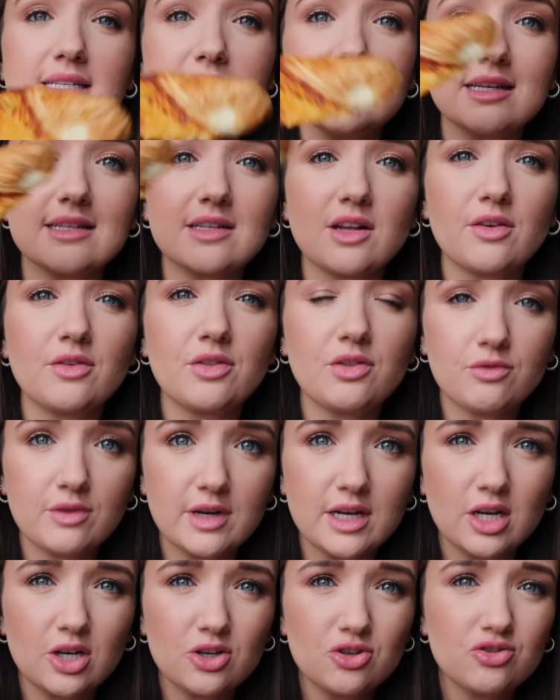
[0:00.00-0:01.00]
These are
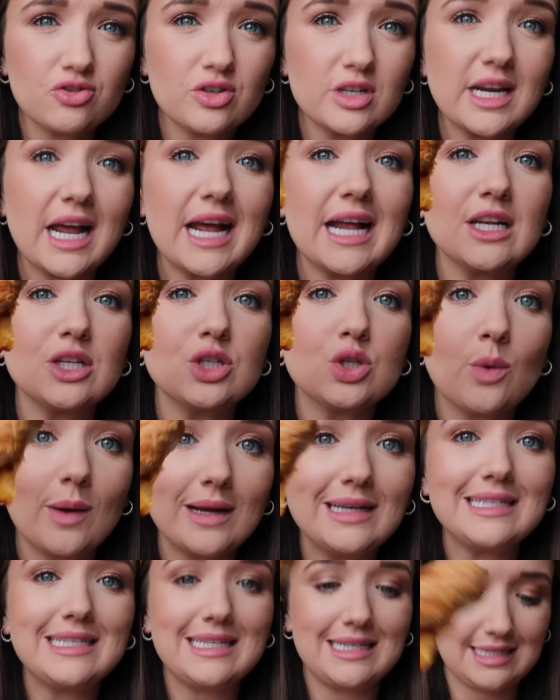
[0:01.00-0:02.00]

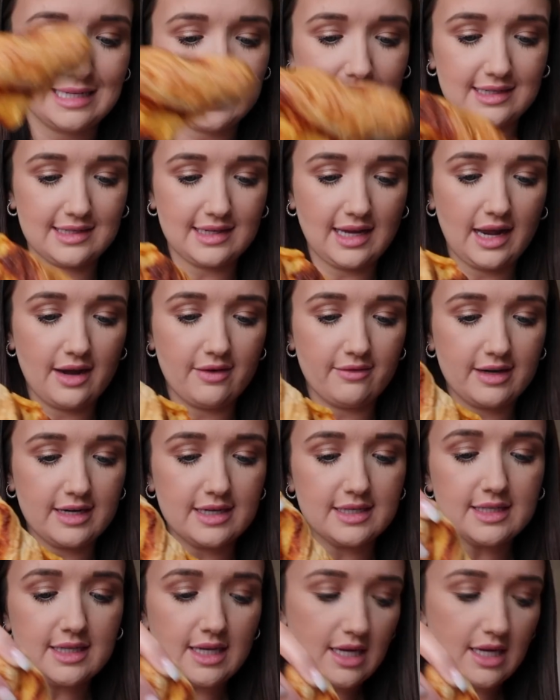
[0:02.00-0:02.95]
326 calories,